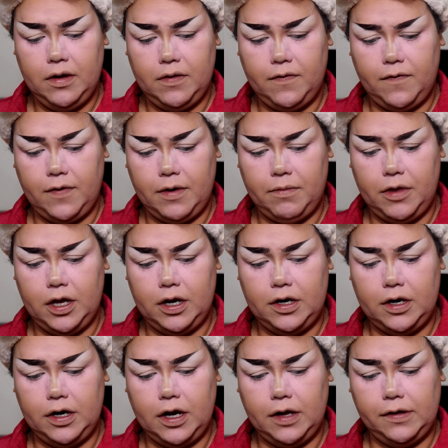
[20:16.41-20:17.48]
from the
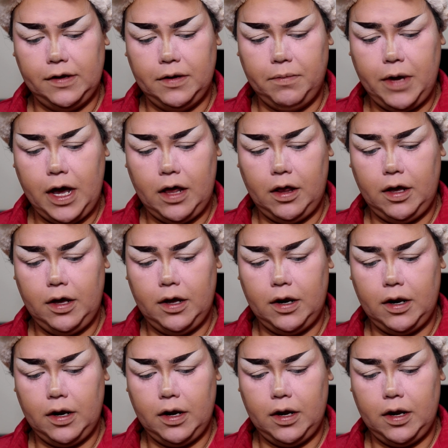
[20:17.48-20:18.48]
Danessa palette.